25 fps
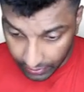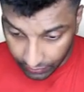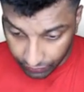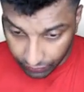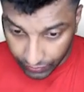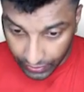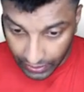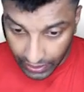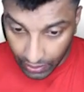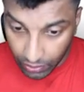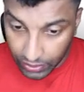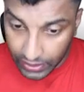
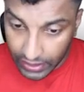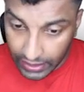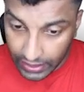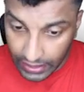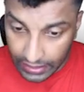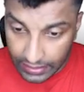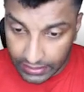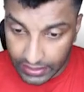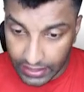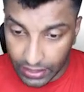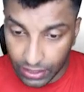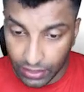Without the
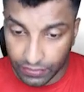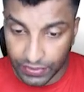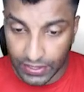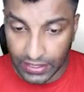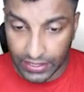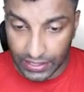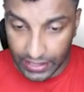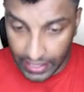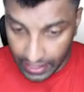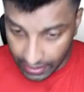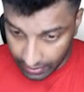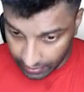consent of the
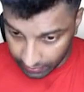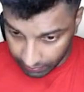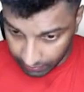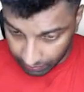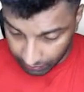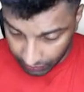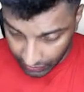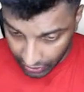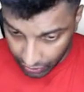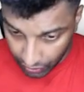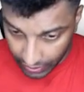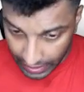state,
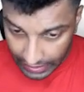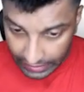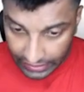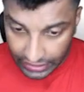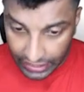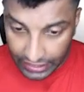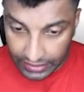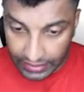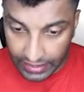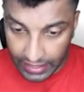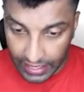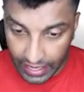you can
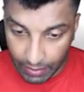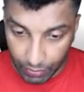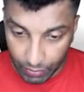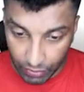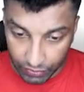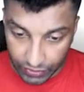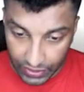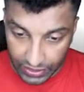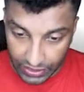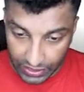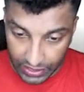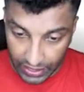change the name
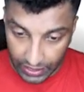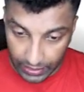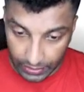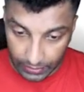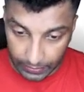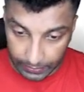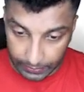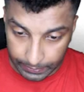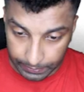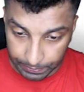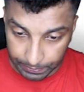of the state.